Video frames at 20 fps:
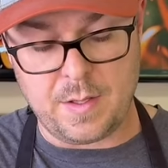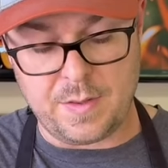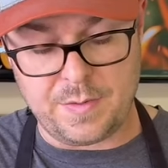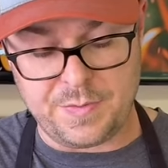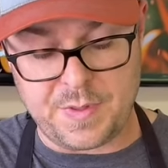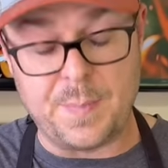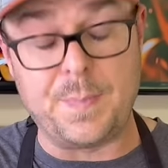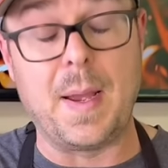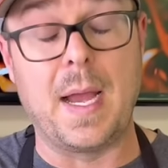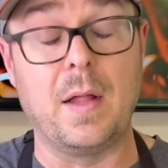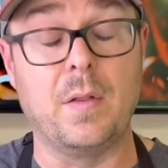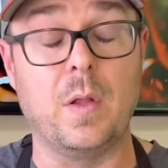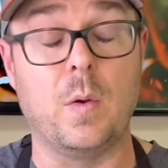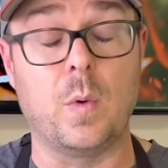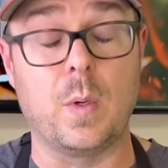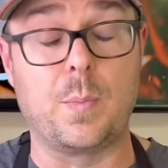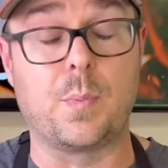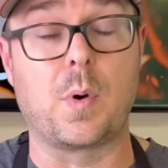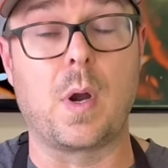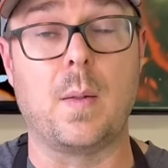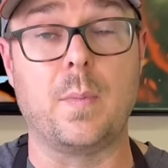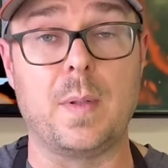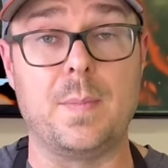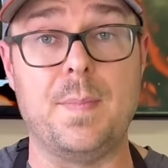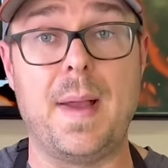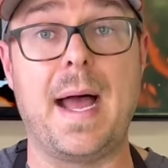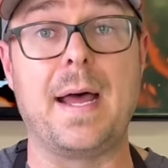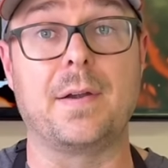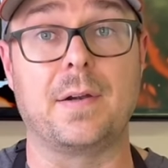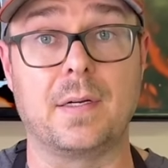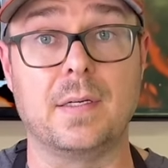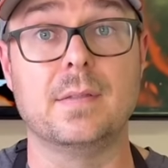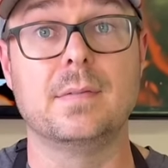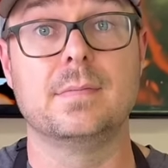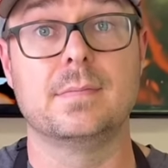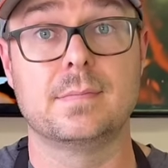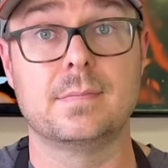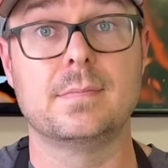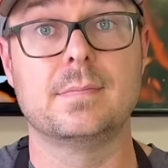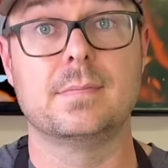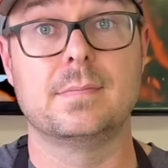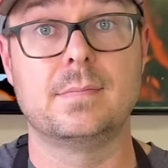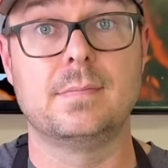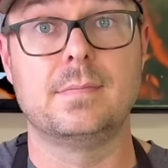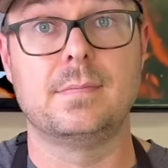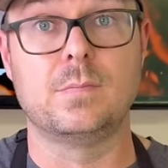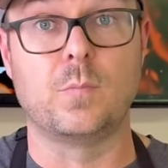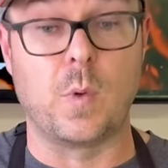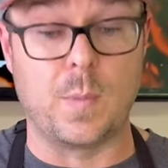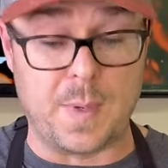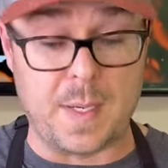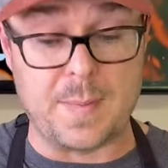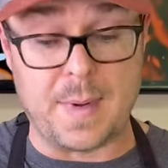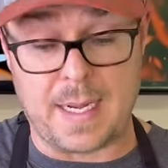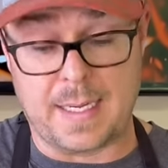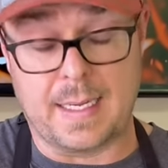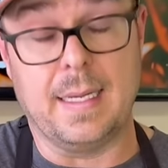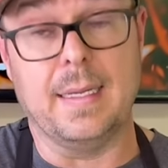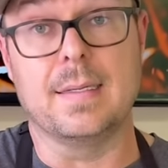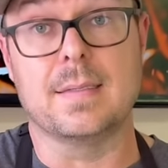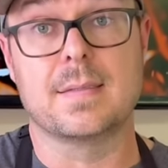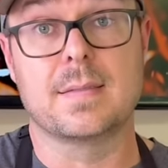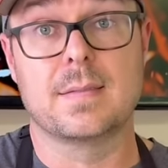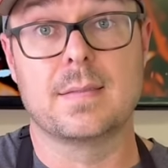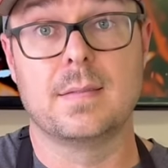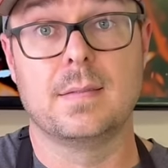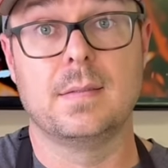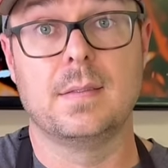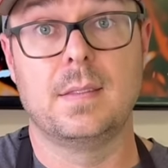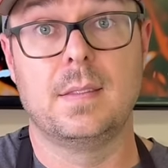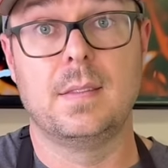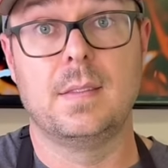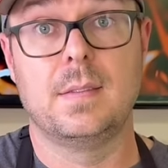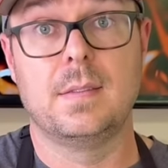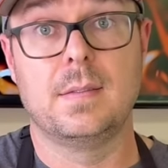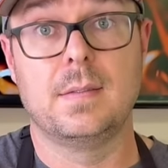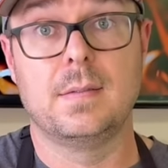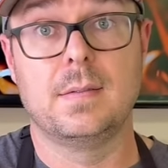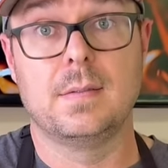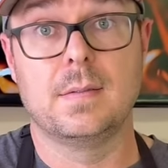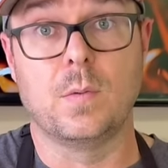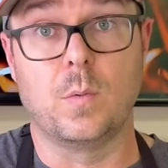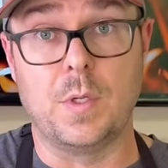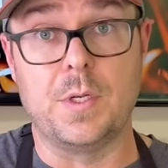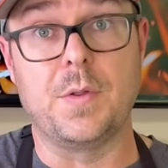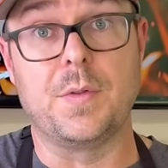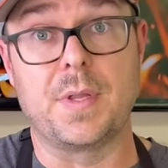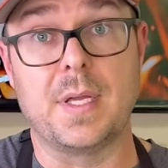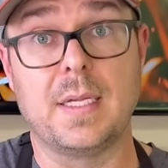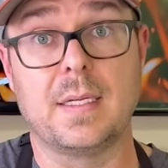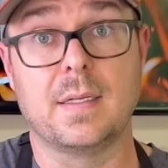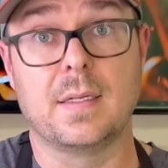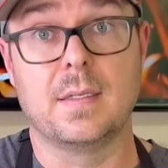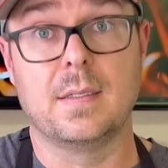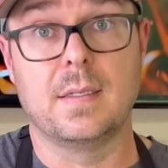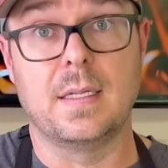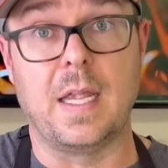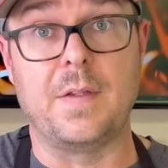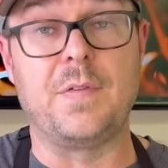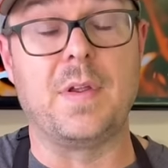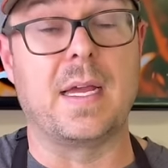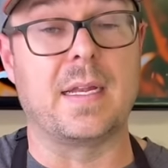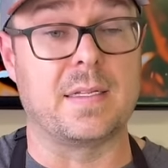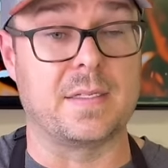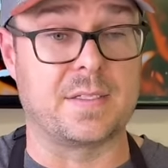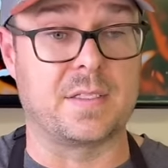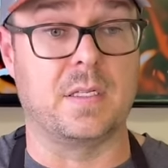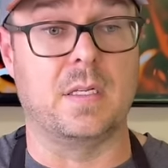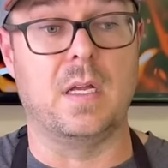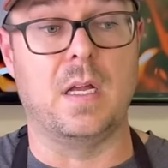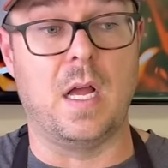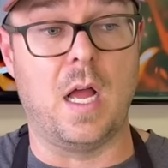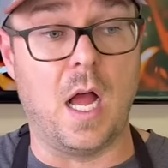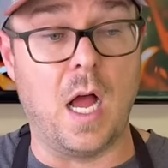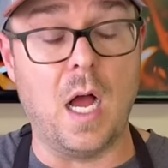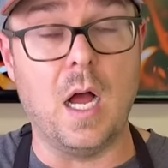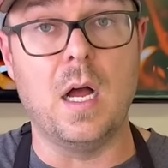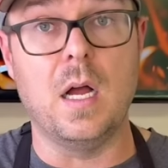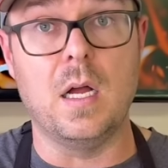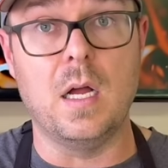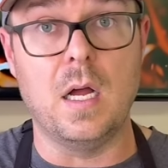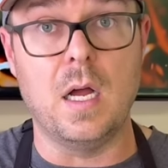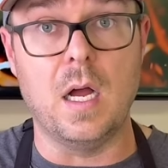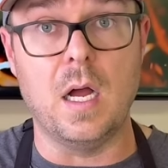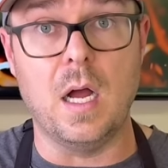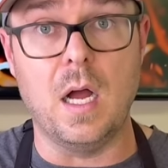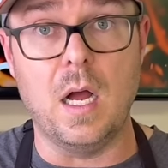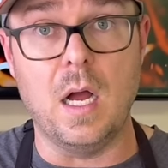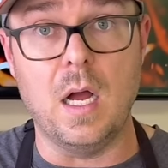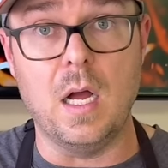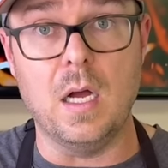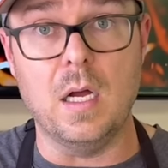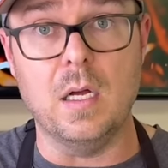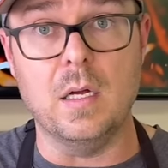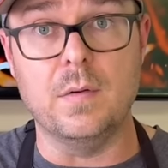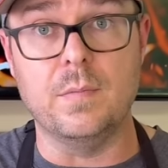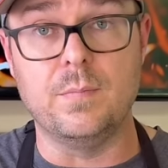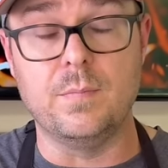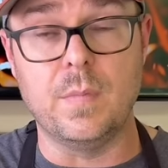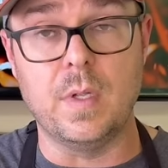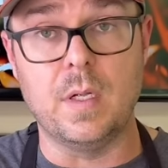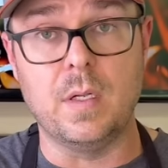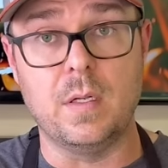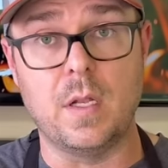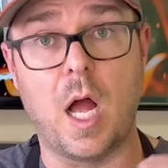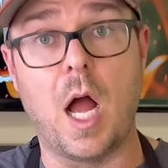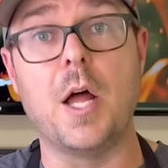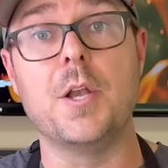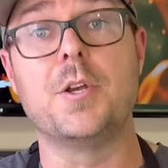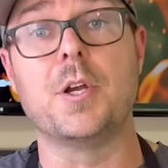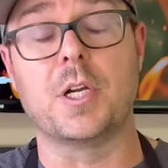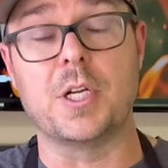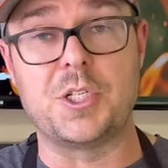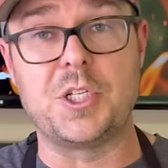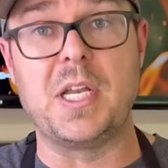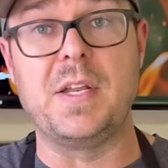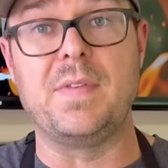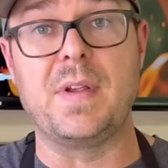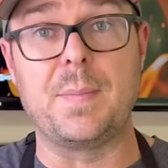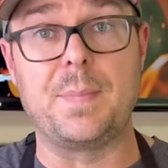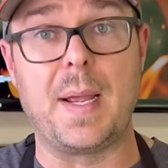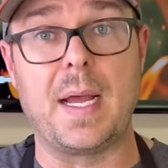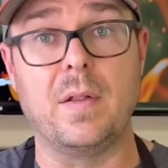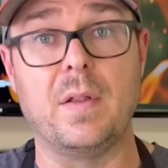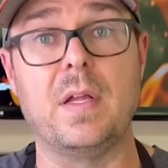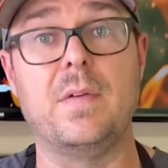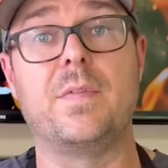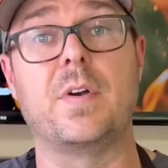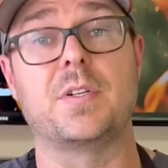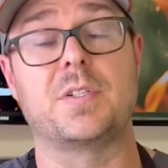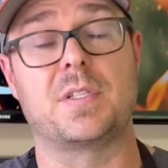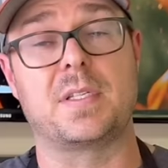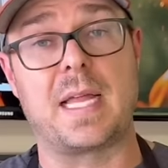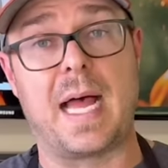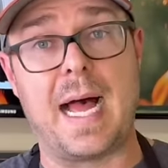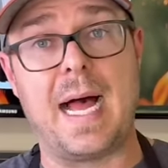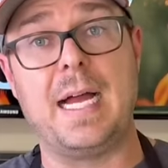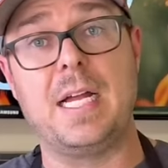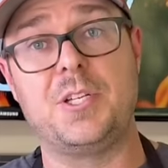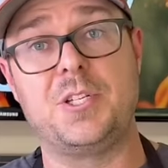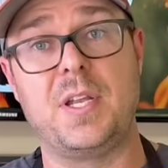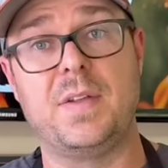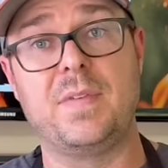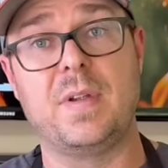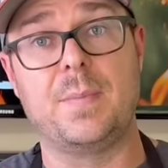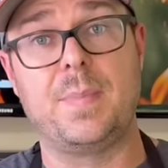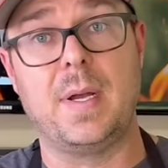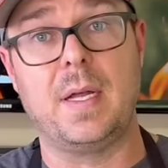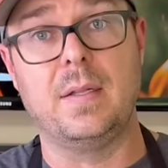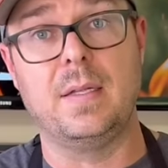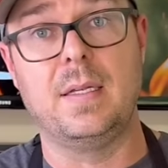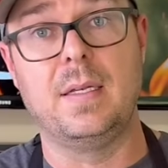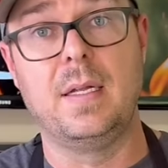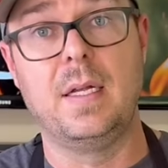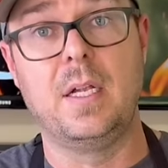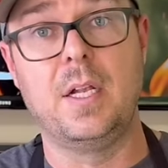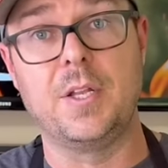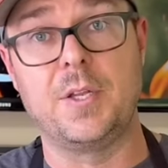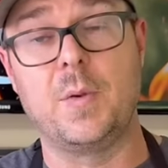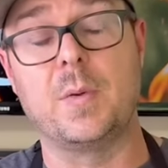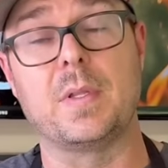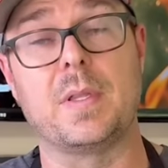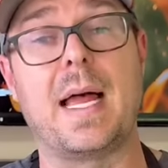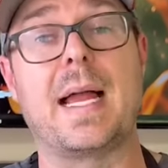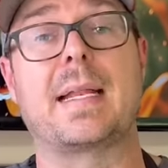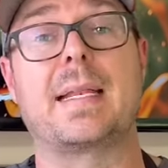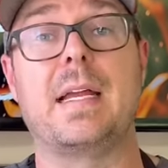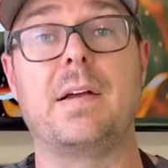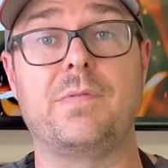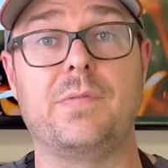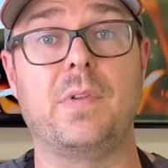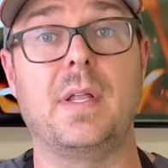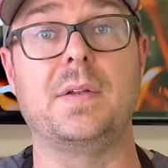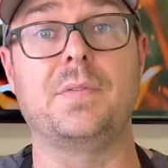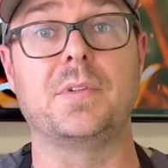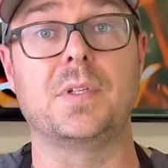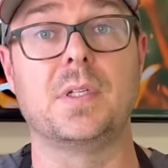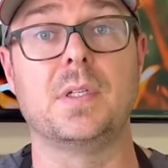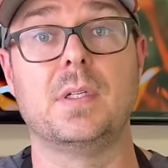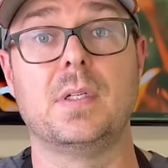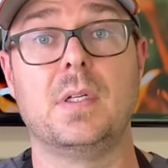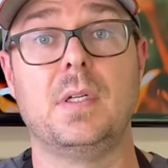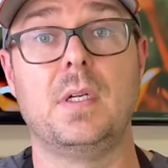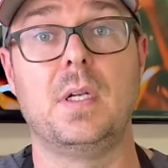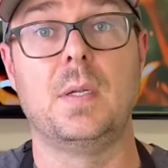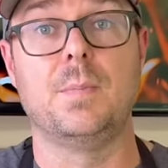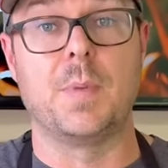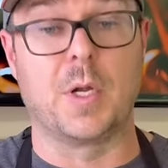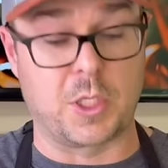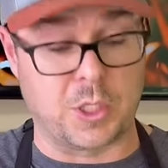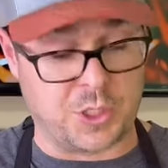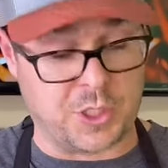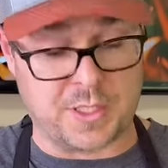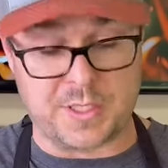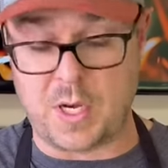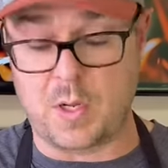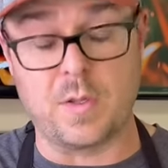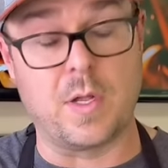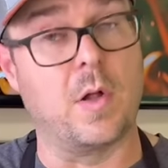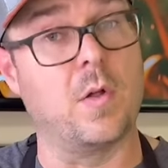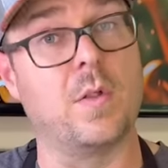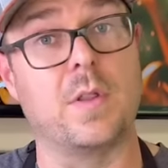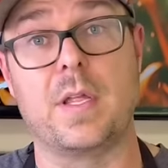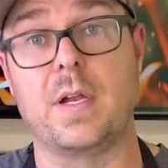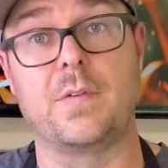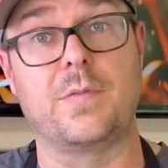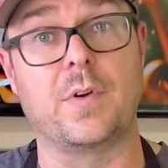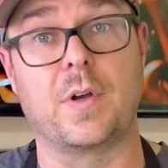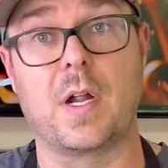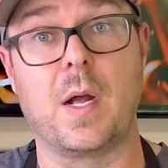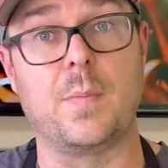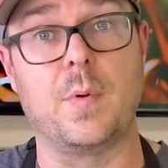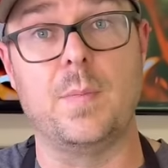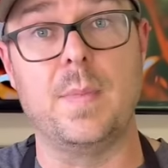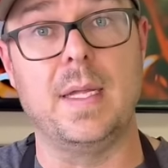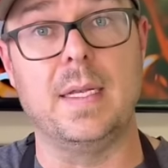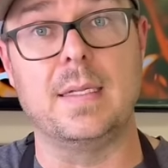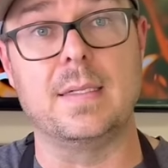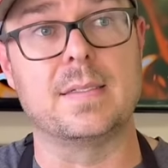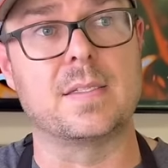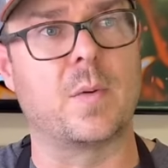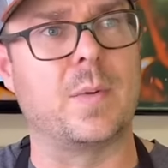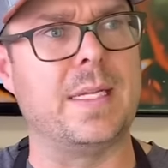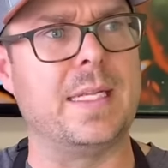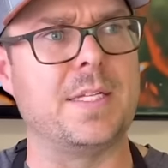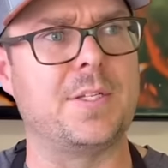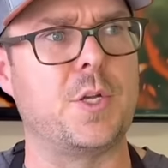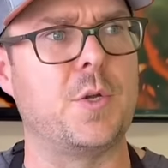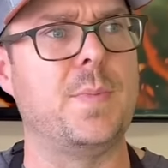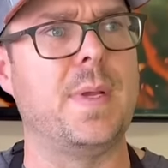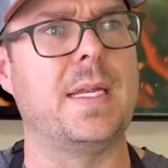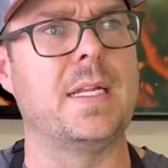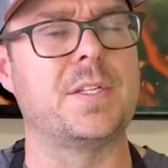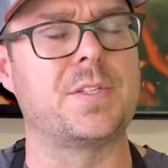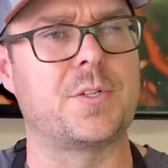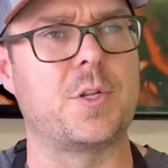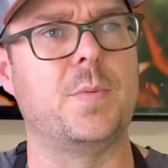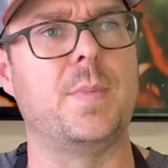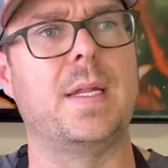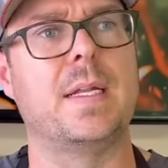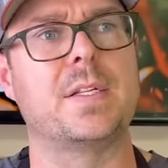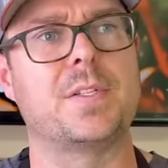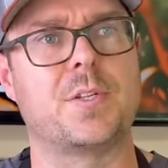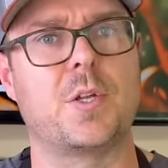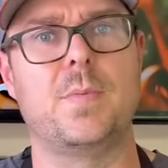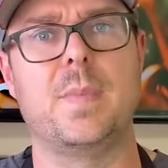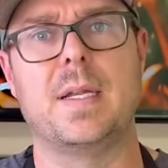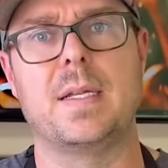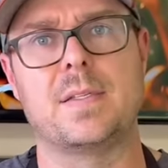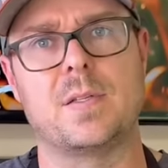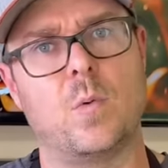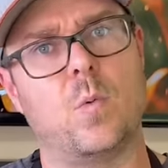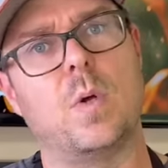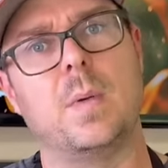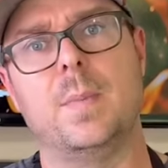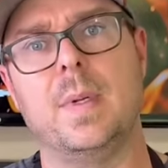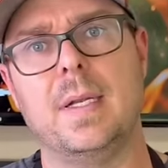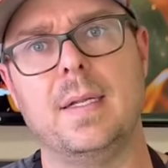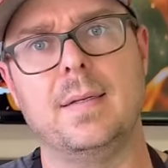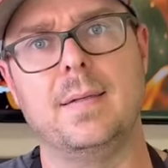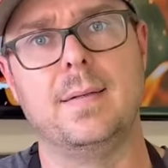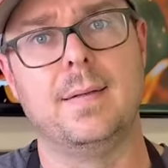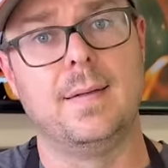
the pellet would probably matter would be my guess wouldn't you think if you had a uh, underachieving pellet versus a high achieving pellet you would like that flavor because it's only on there for a couple minutes. So we did two minutes, two minutes, two minutes, and one minute.